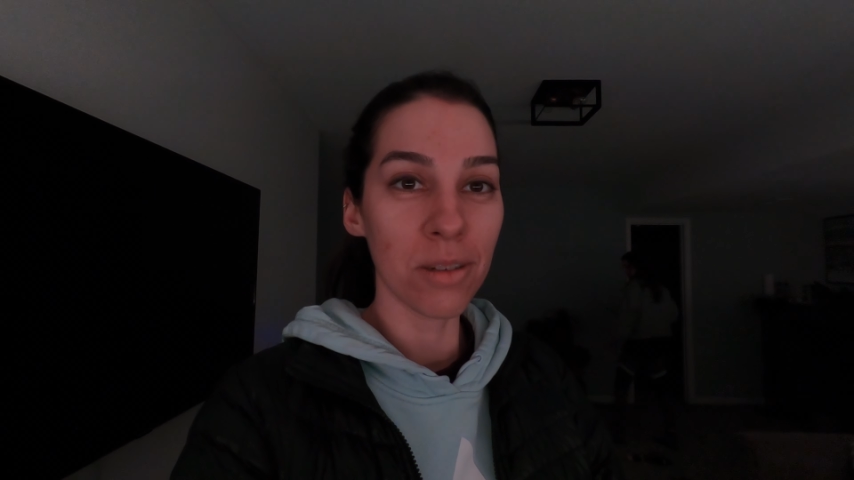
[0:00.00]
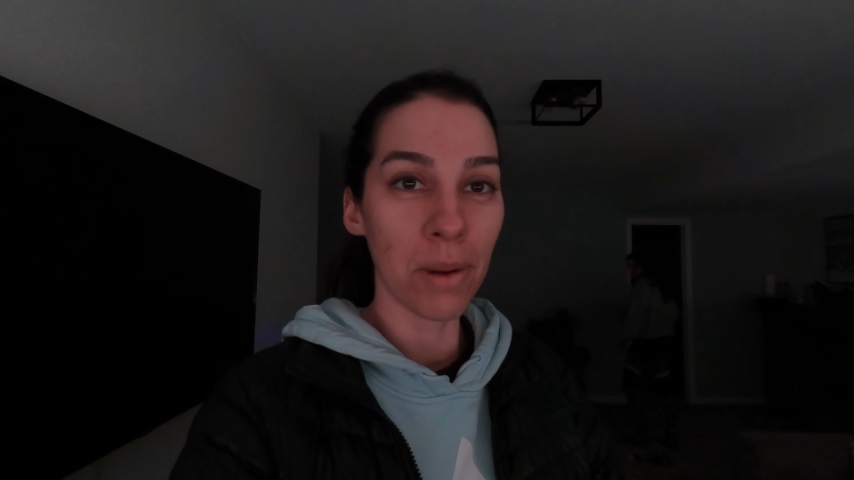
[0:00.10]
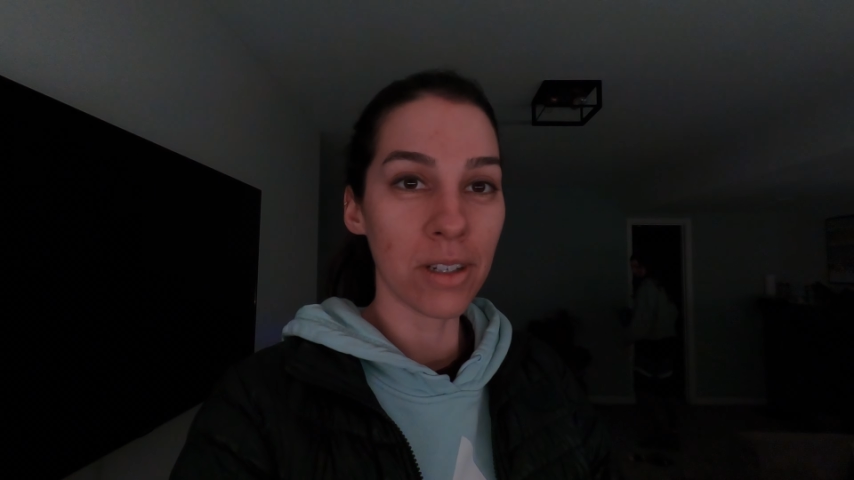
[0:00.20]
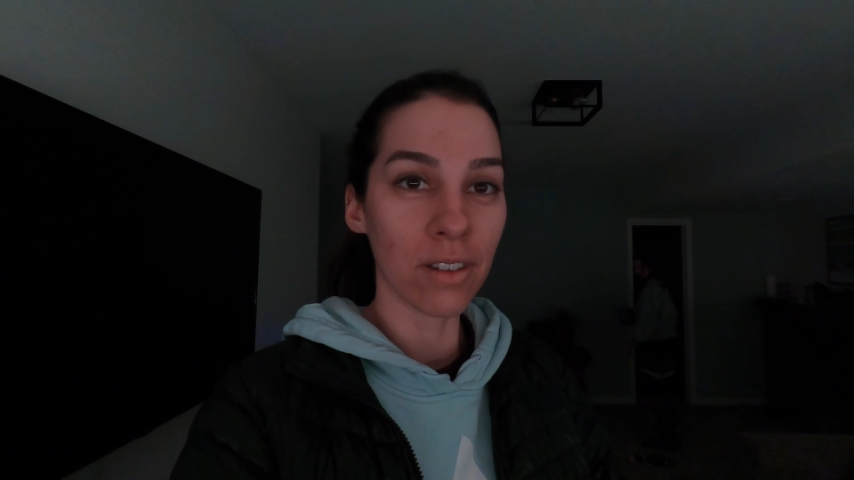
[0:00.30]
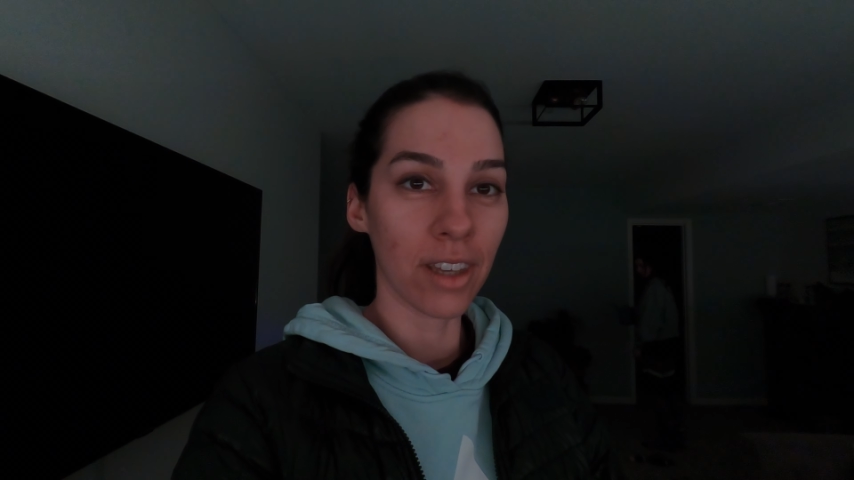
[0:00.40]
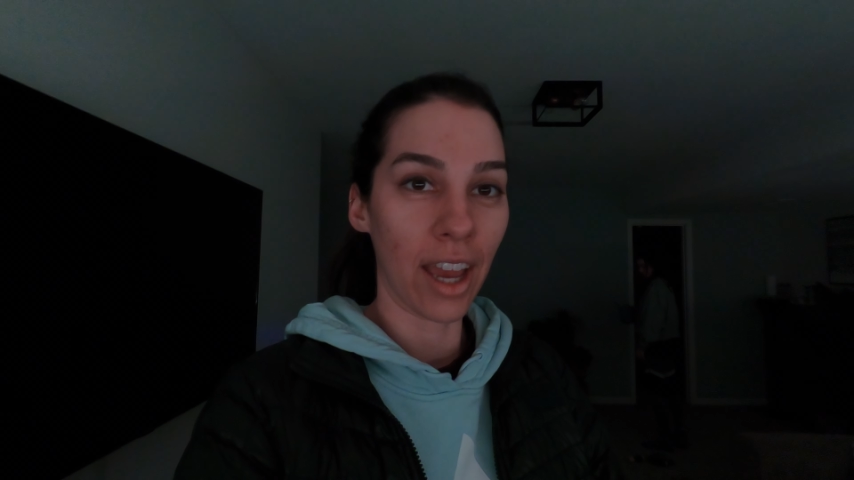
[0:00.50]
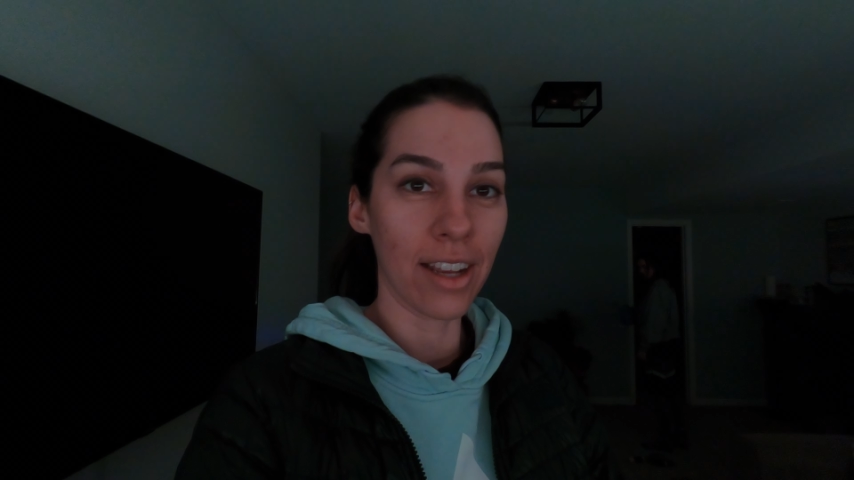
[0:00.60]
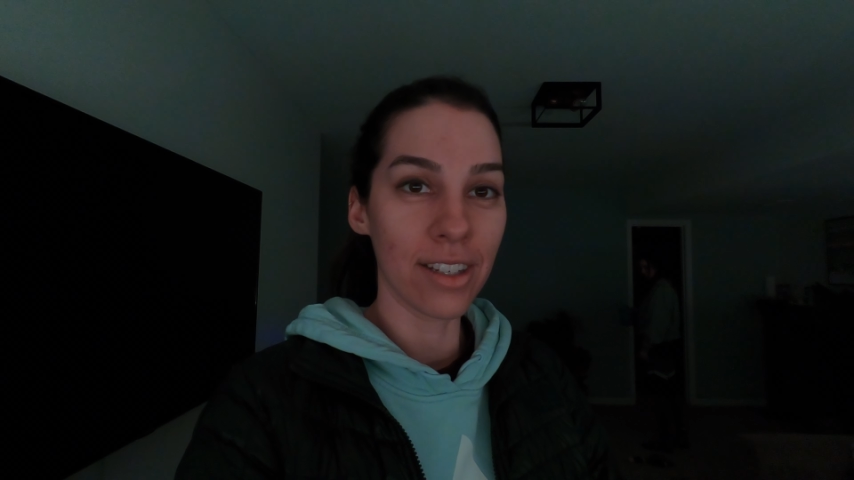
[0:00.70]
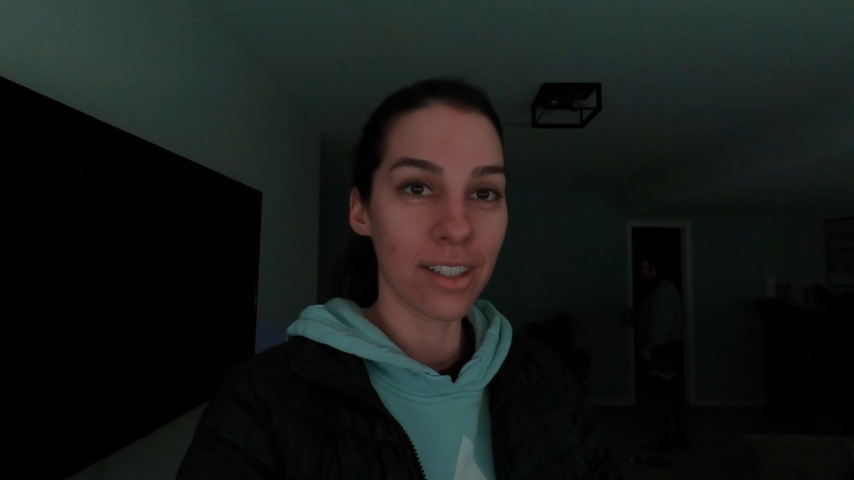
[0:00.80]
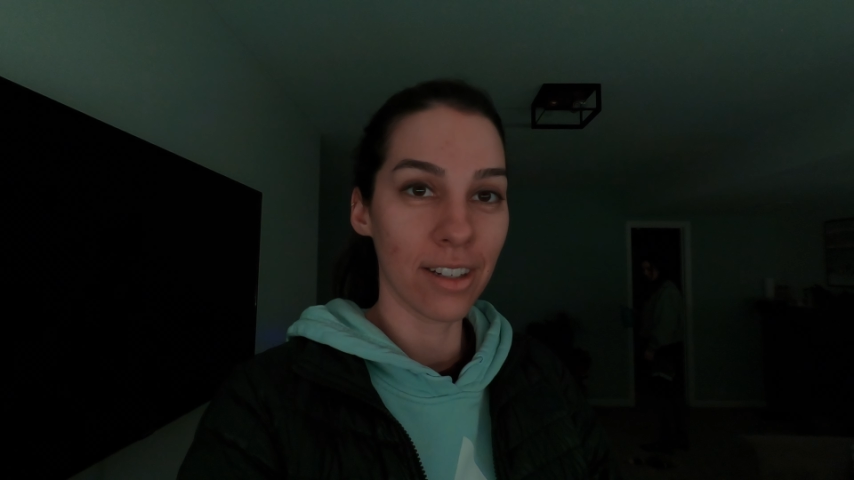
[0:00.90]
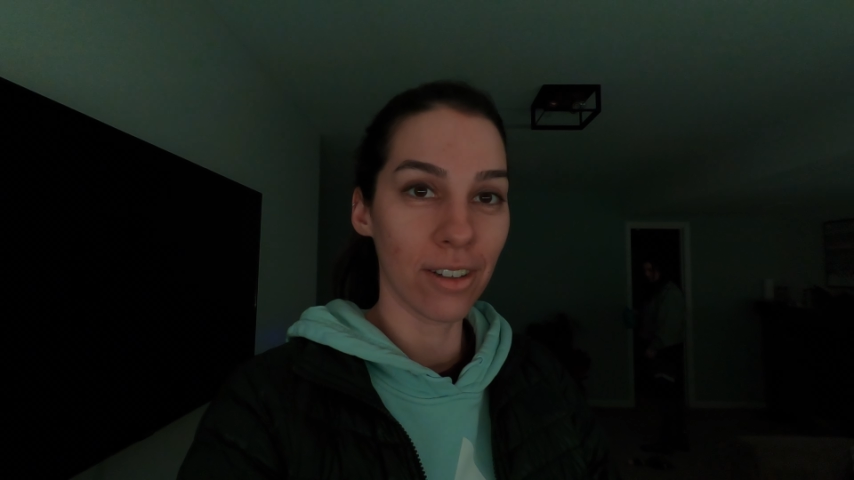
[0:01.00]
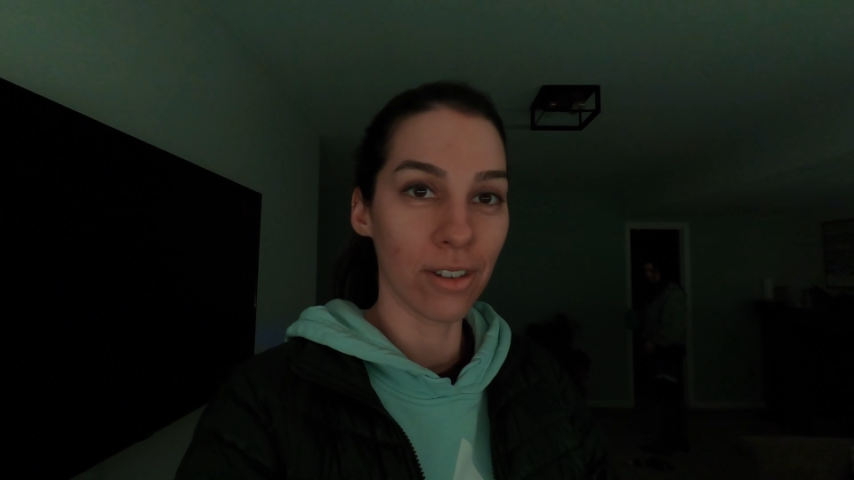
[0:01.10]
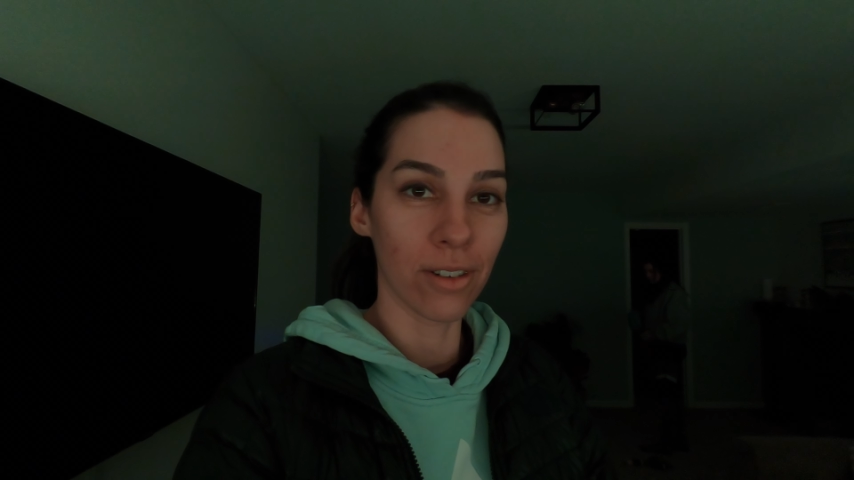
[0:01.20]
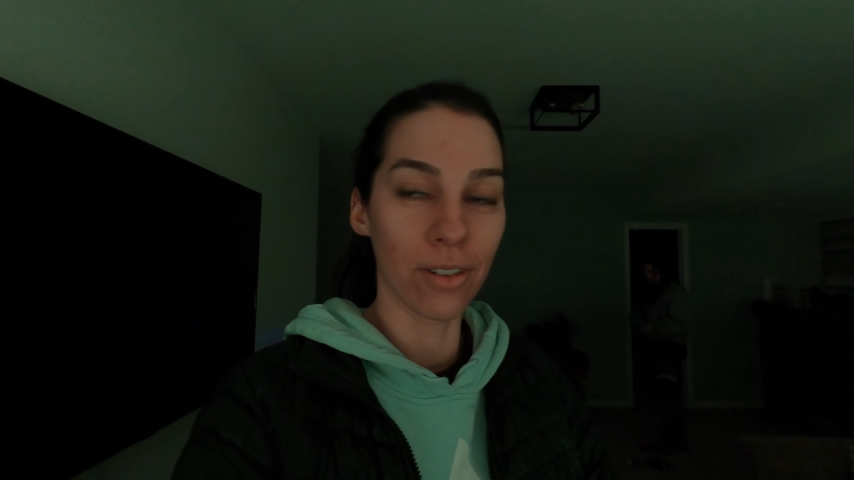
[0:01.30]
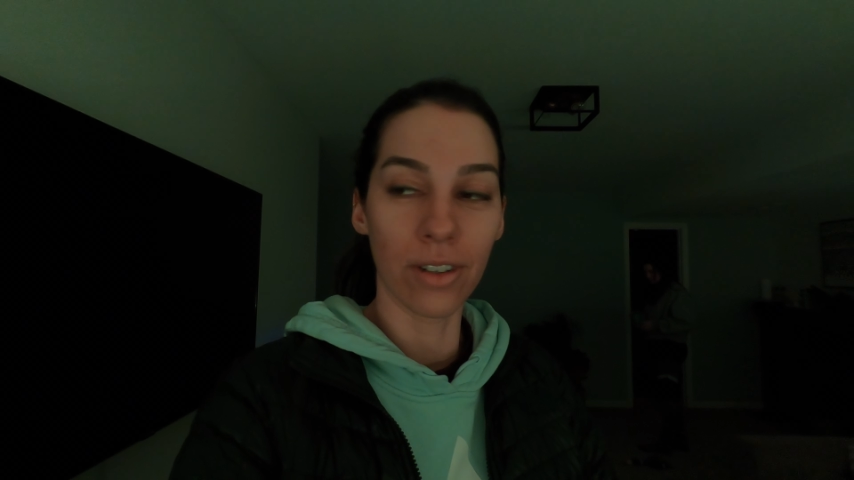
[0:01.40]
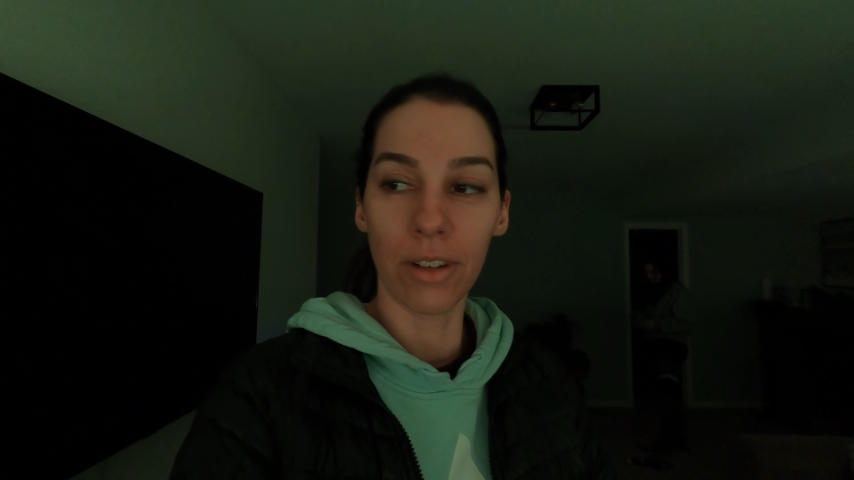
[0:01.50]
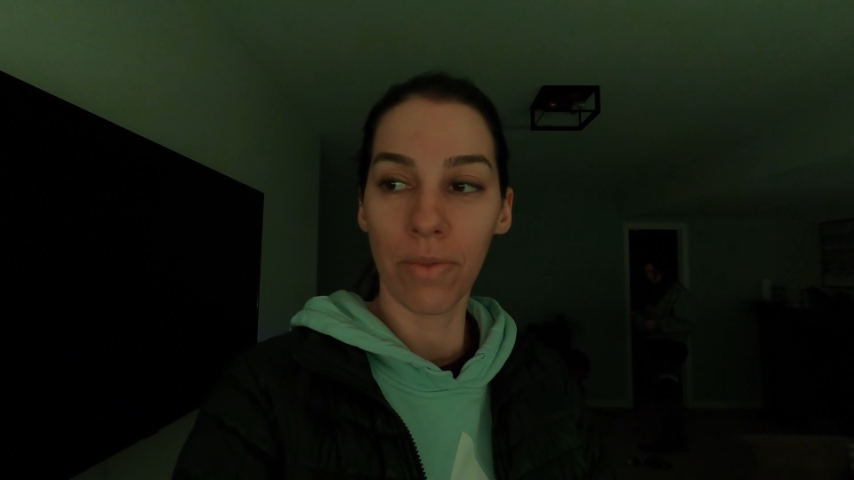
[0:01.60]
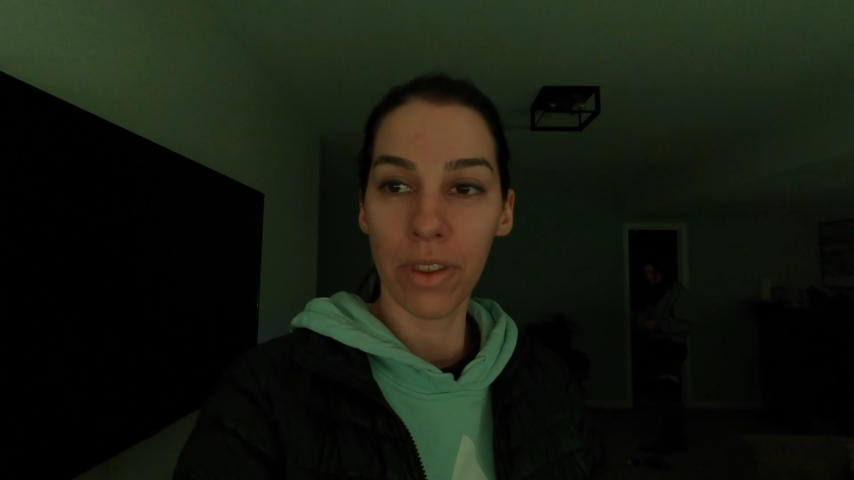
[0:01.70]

special guest who